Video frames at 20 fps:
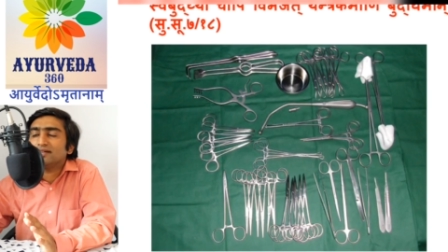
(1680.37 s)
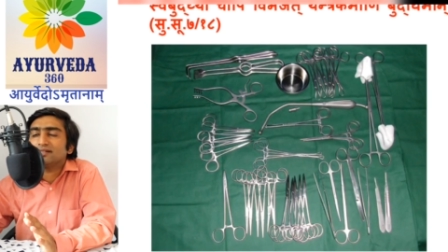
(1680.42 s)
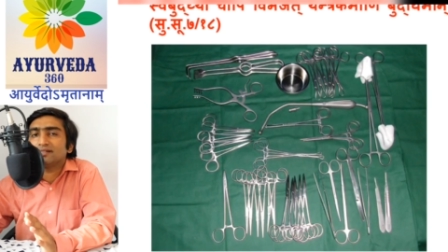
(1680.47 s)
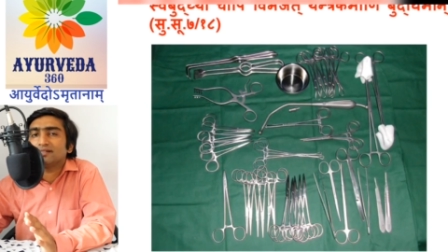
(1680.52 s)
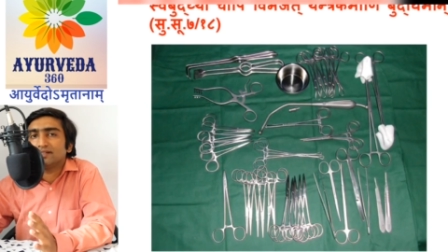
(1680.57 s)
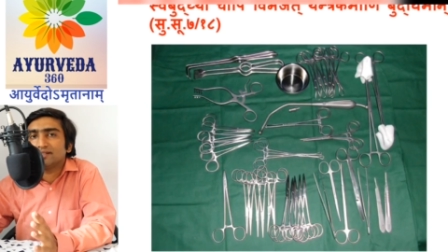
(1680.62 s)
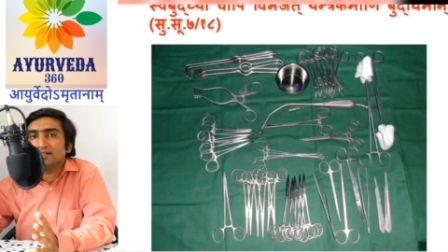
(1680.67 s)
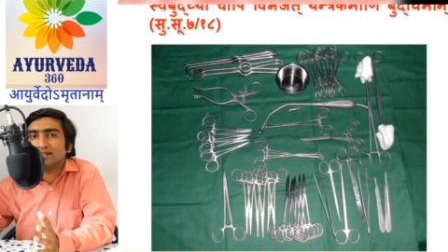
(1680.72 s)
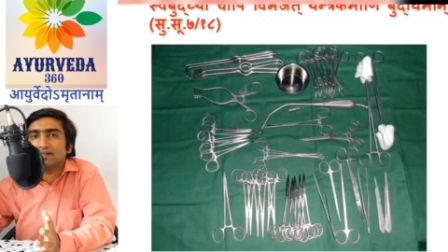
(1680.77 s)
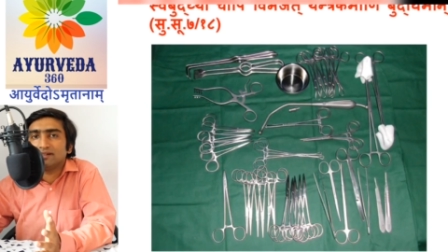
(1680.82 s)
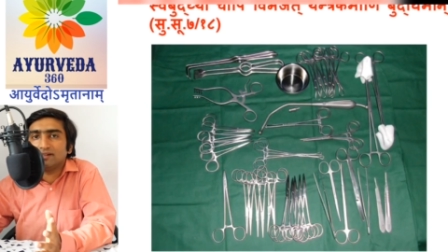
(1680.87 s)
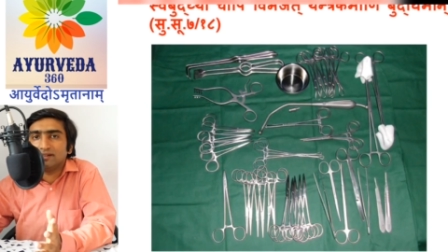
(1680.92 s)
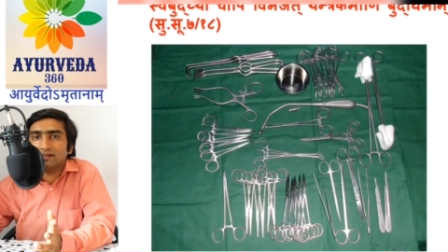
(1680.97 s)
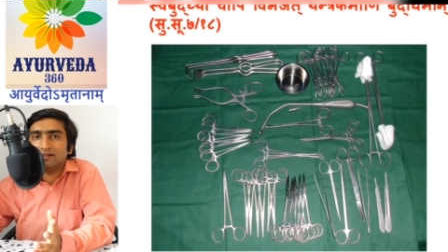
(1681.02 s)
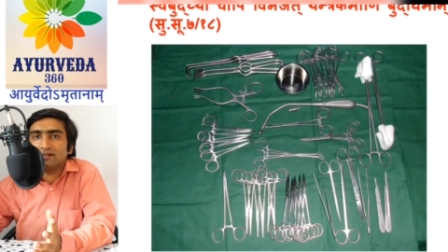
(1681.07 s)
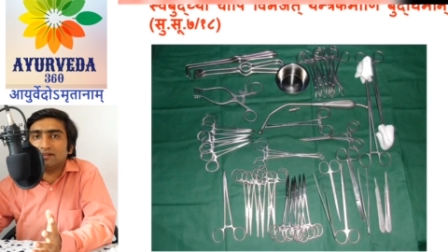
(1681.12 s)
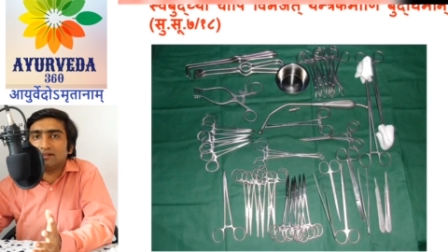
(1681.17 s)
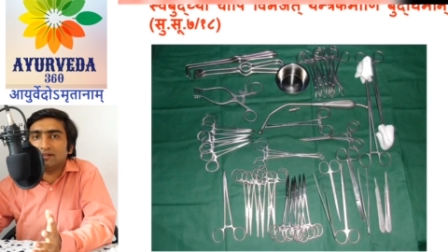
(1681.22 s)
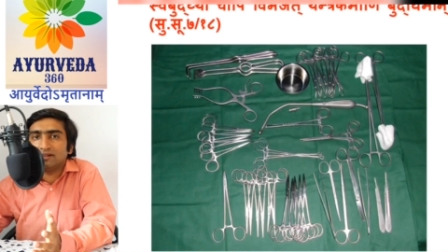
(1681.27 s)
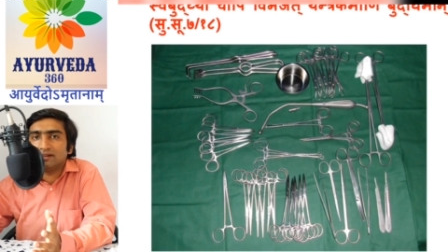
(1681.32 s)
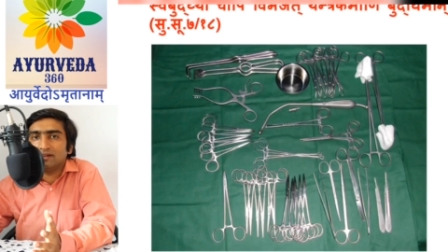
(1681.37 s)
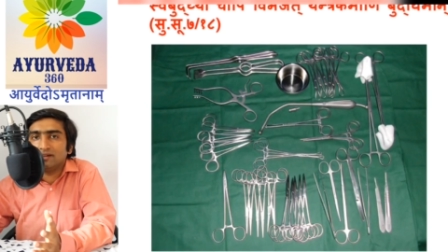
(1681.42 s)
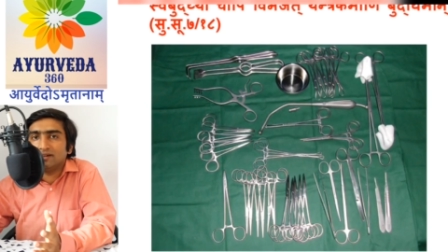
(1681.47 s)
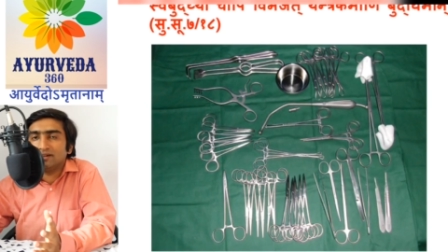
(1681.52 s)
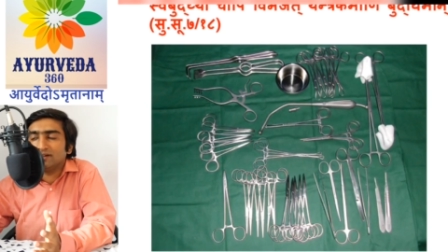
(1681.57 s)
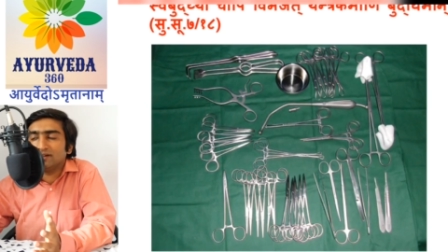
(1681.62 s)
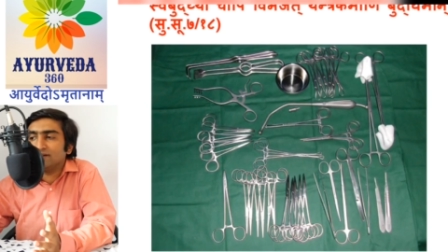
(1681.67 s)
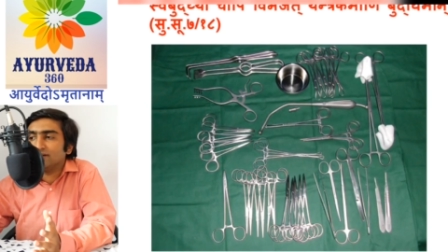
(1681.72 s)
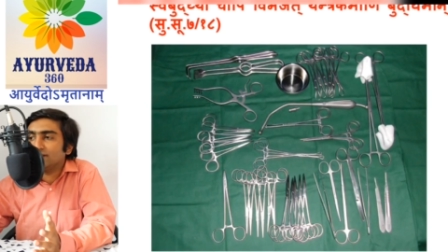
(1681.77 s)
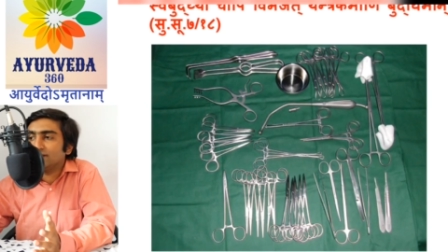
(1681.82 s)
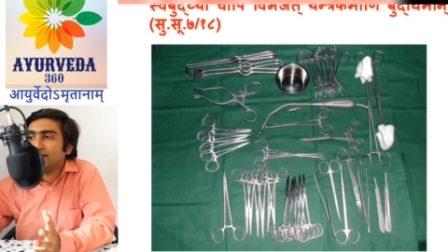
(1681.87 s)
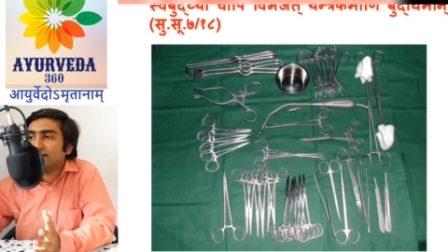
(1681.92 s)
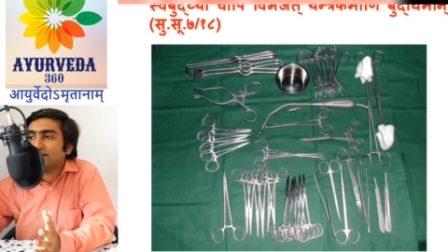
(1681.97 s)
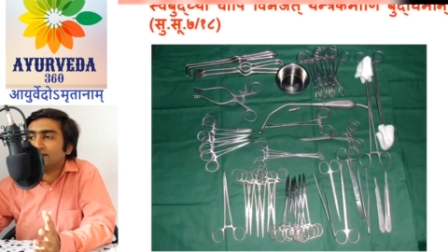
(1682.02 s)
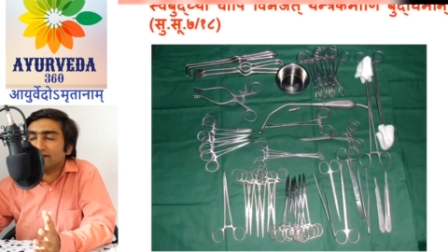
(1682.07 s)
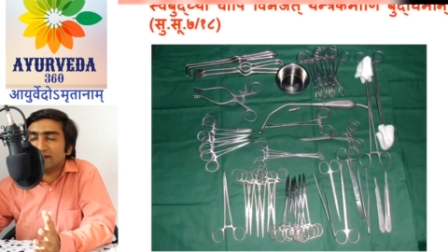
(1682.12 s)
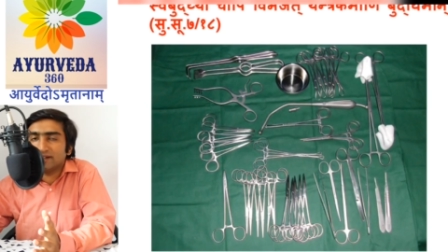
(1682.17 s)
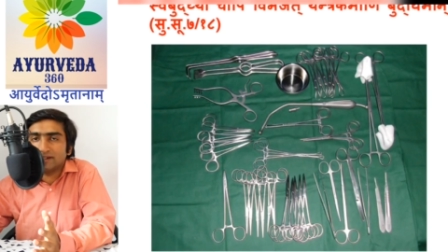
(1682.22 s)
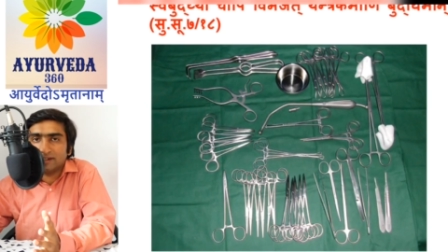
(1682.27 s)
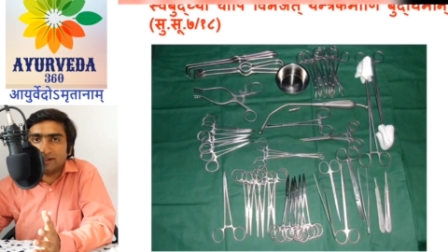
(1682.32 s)
like surgical uh, like
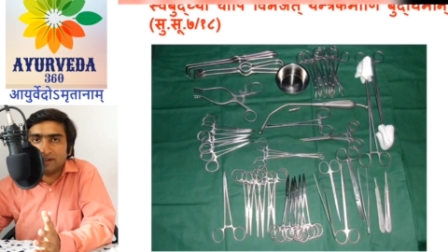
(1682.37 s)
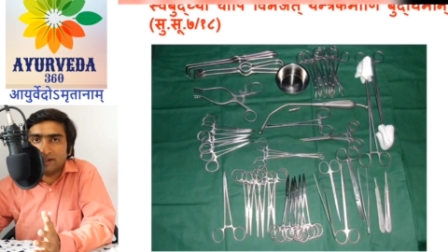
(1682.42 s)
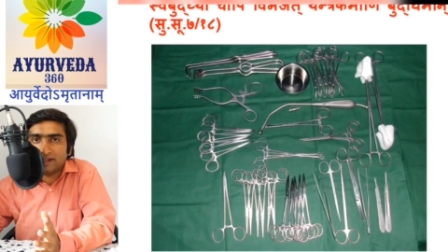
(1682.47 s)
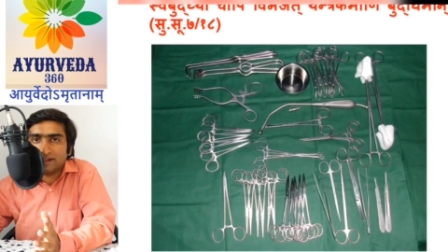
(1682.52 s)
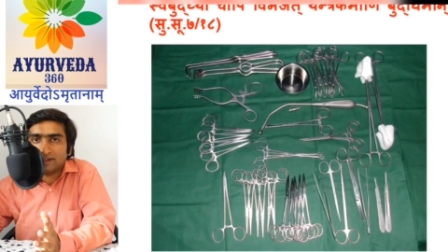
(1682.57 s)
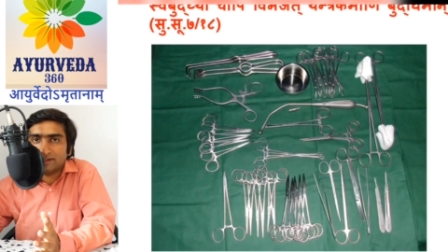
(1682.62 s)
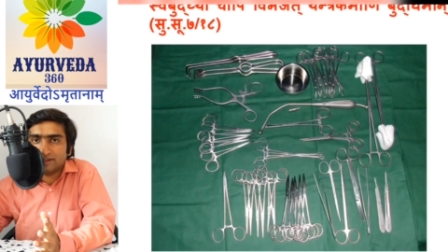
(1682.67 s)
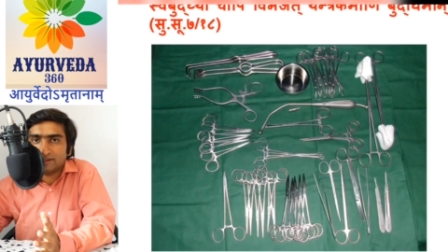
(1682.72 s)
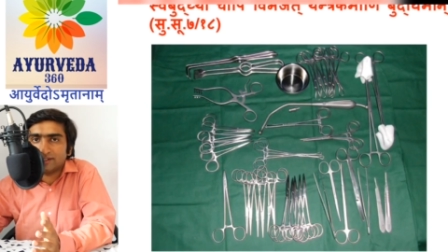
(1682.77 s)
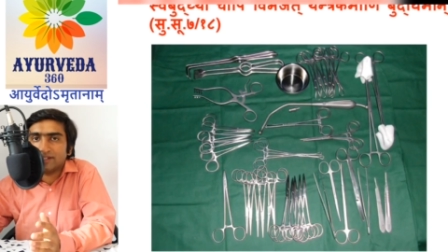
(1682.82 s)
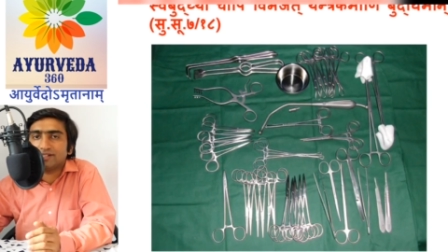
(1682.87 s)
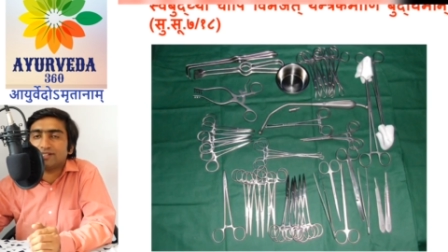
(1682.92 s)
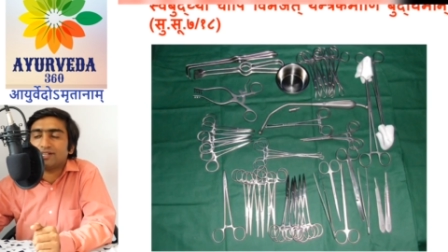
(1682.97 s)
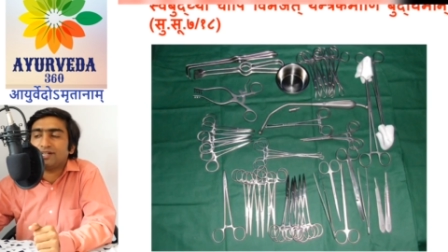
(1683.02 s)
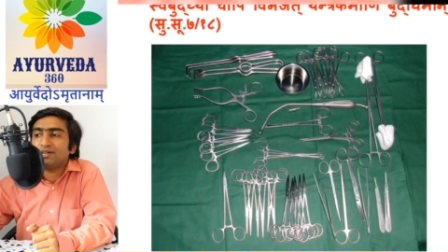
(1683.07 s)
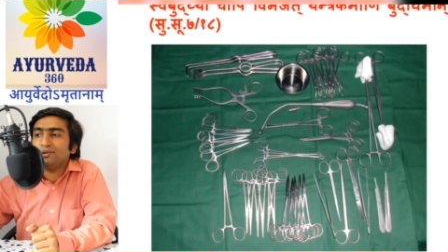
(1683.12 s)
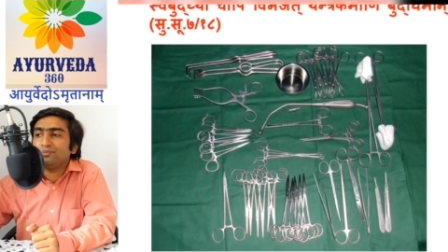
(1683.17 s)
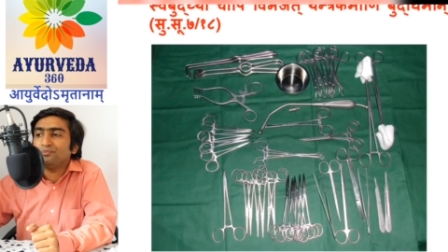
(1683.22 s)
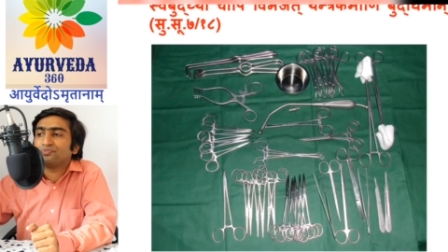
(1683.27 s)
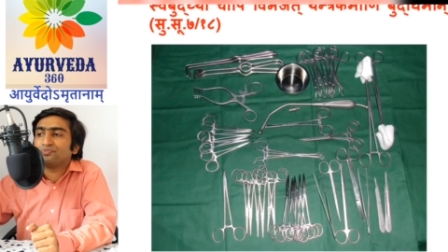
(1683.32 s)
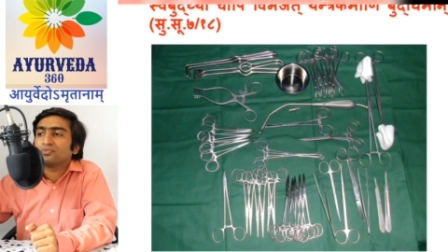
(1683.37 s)
like surgery